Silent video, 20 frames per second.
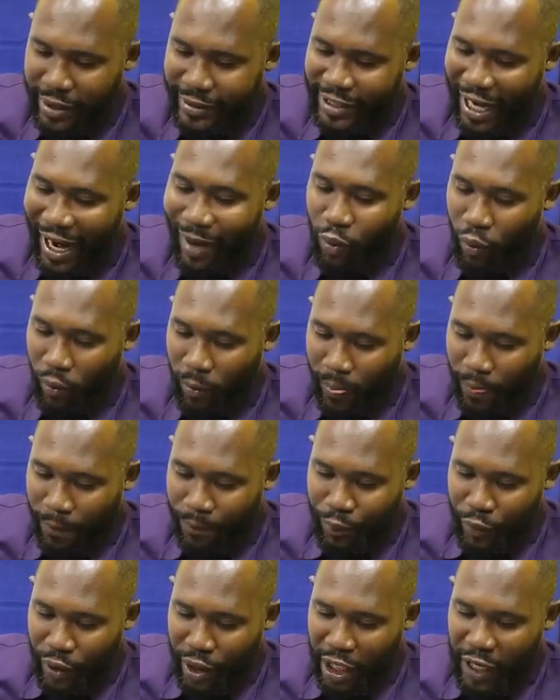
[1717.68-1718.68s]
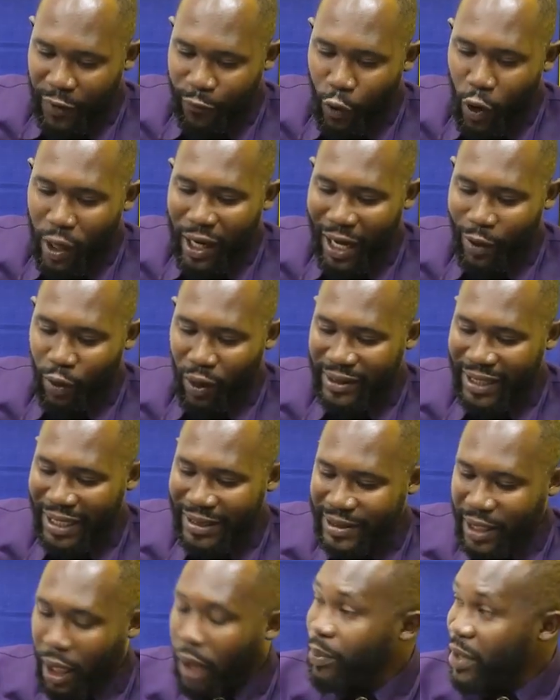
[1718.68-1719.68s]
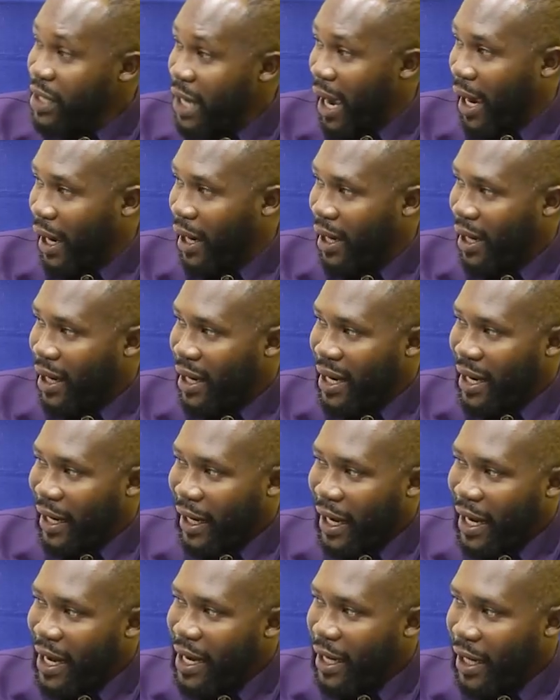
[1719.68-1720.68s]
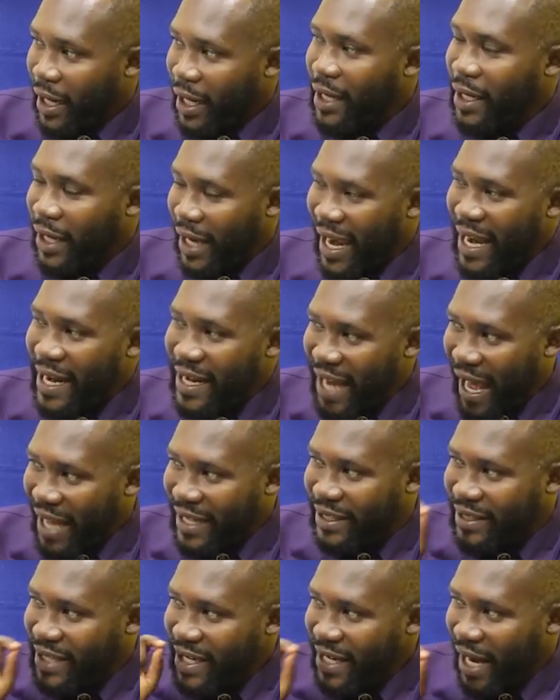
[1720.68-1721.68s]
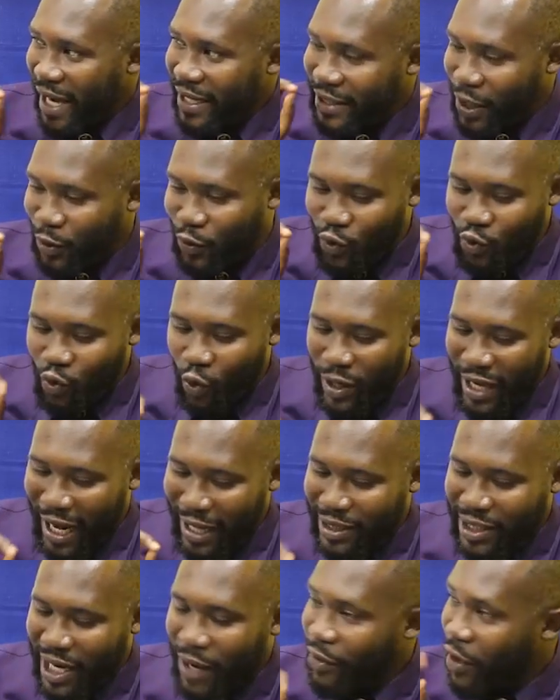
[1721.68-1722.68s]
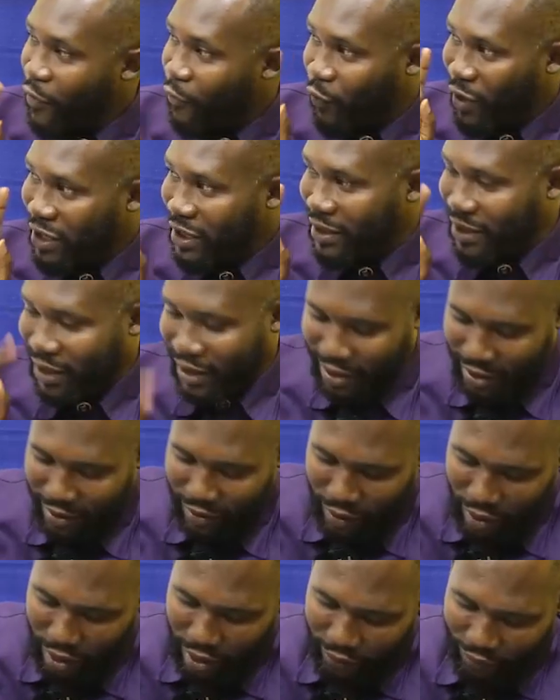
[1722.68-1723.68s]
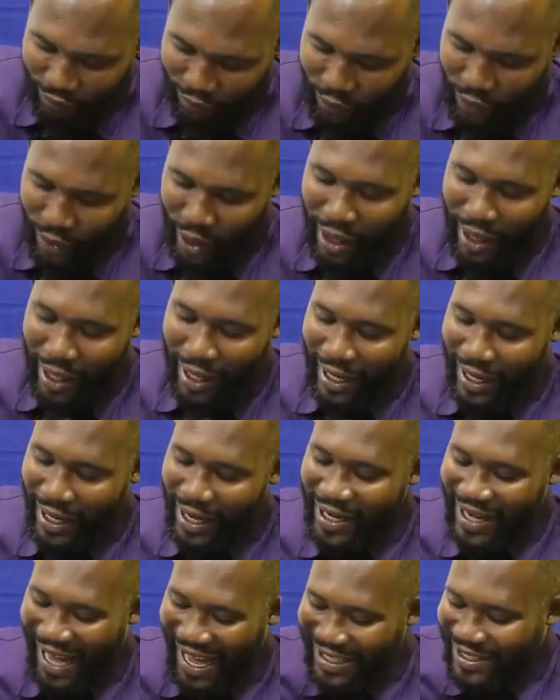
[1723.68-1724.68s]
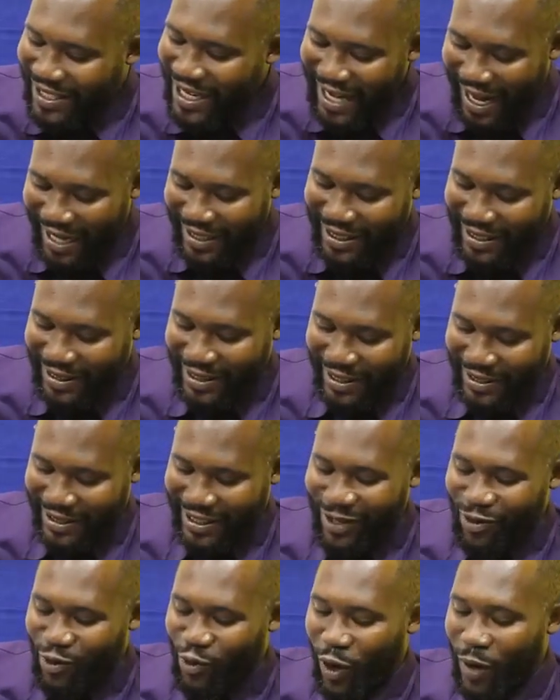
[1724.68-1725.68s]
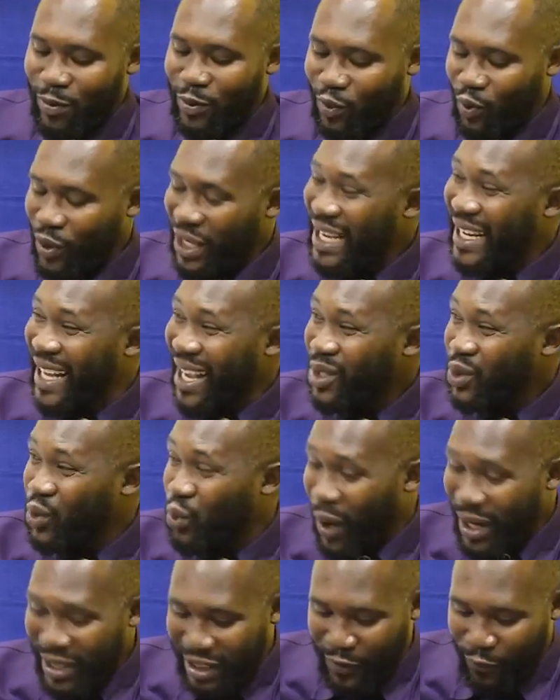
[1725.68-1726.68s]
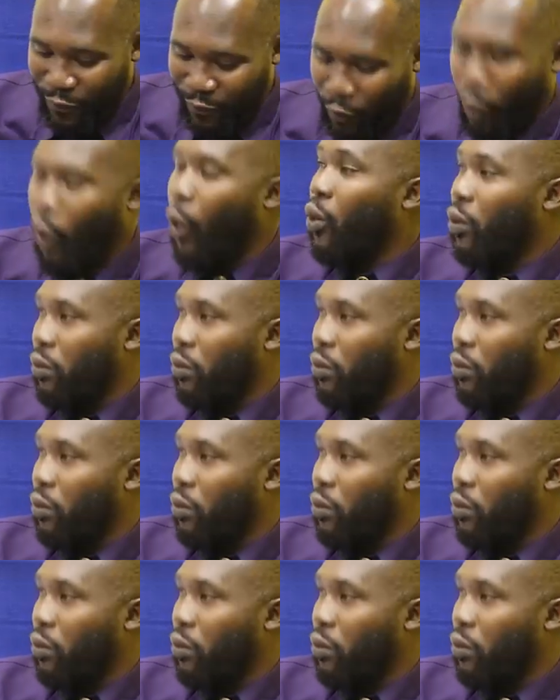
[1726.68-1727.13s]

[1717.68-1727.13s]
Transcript: So, if you look at Dr. Zelbina, in 1992, we had 343. In 1996, he gets 24.